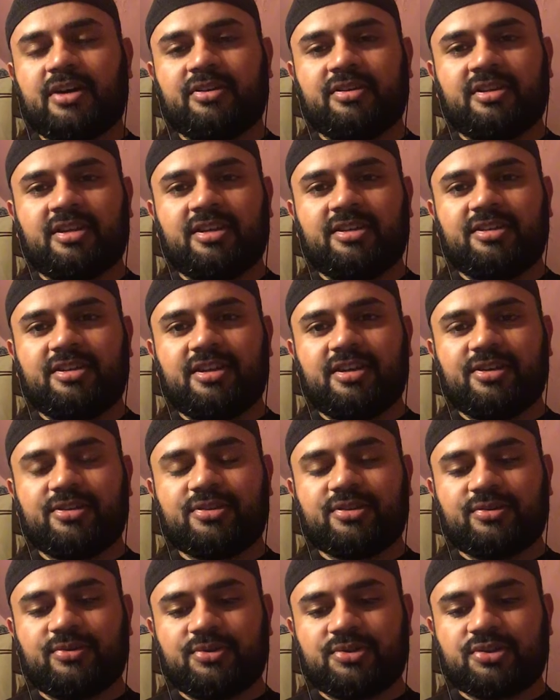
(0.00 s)
out in India
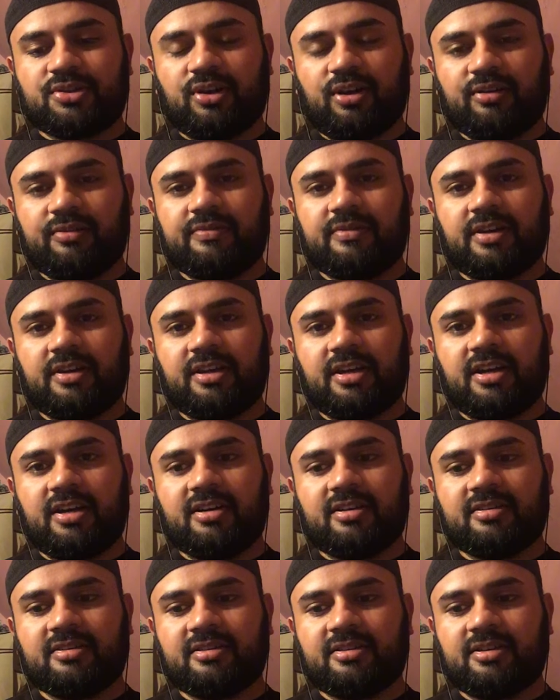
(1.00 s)
too, it's called
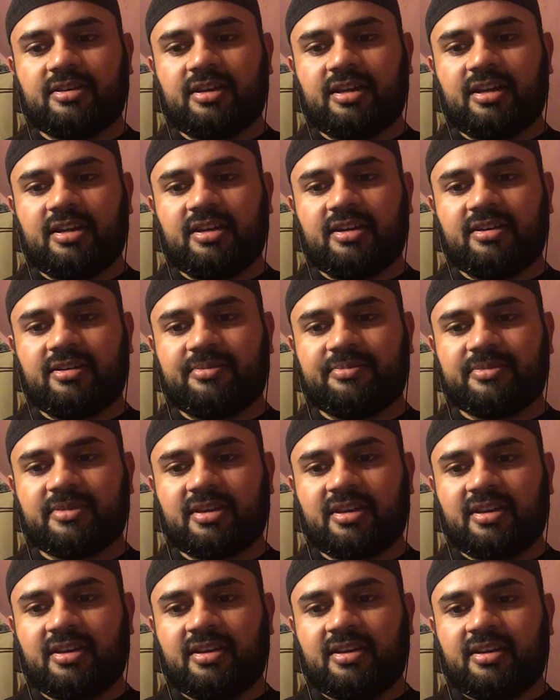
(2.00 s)
Fana, and um,
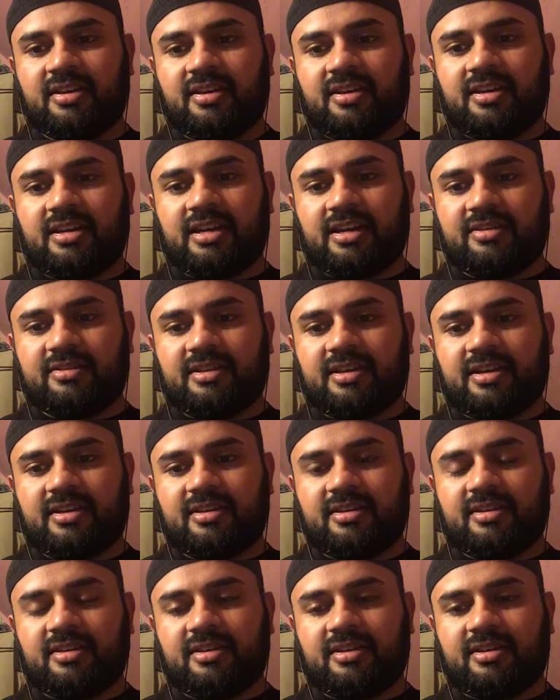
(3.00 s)

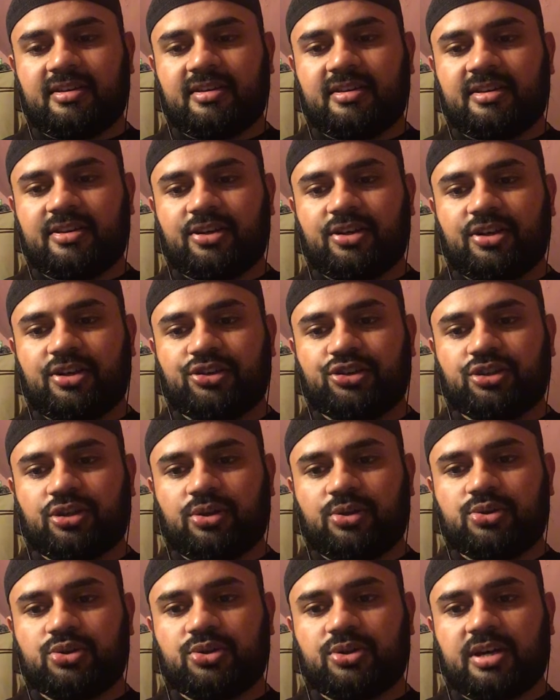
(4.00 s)
it, it
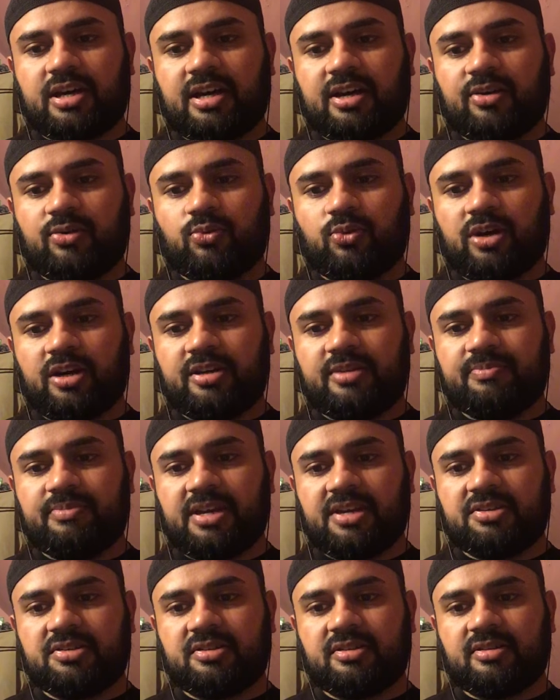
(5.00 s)
shows you how one
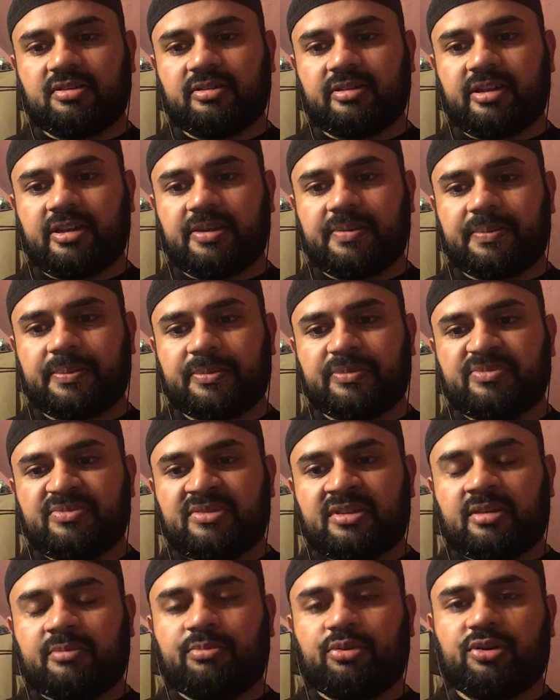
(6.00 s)
basically
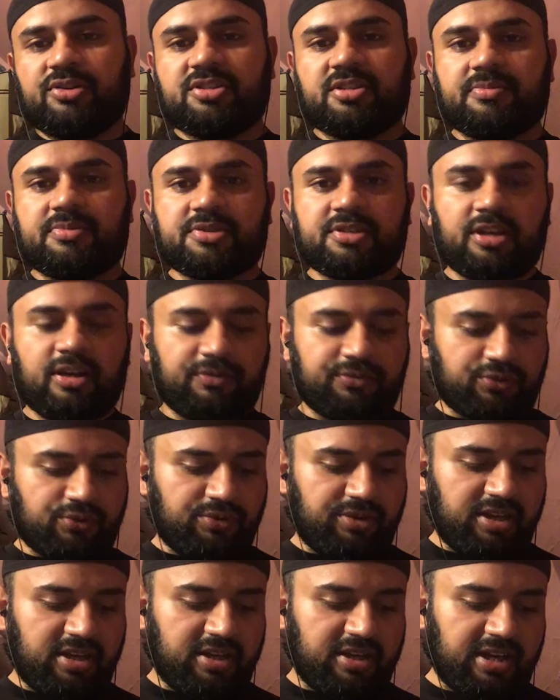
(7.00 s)
puts himself
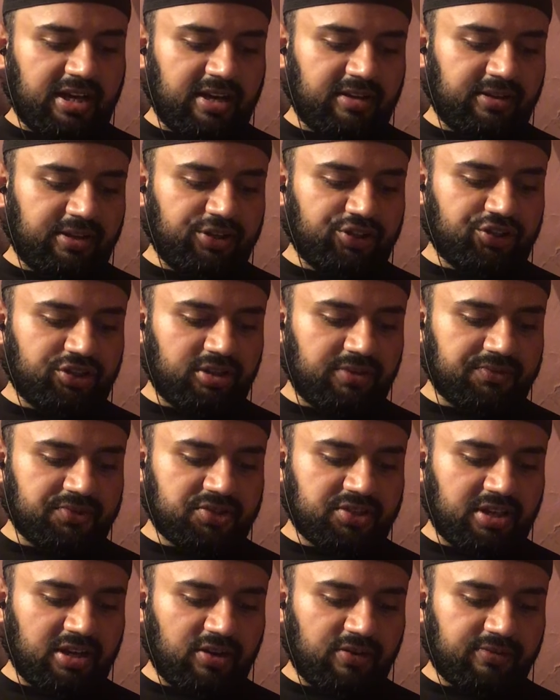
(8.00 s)
through the annihilation of
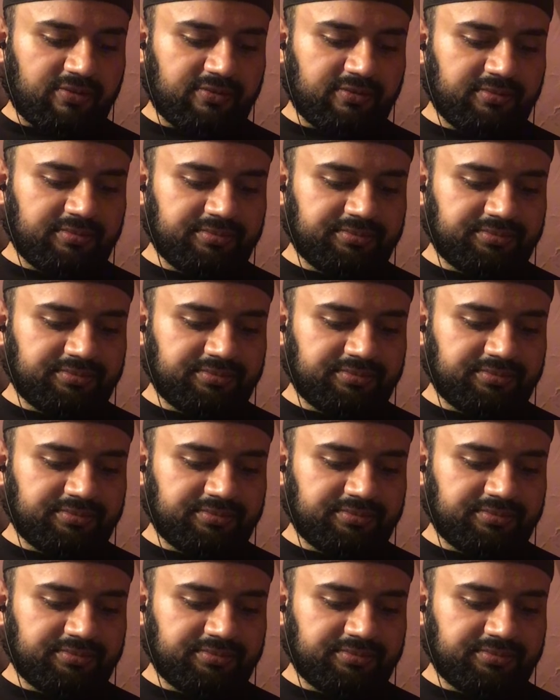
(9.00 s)
self.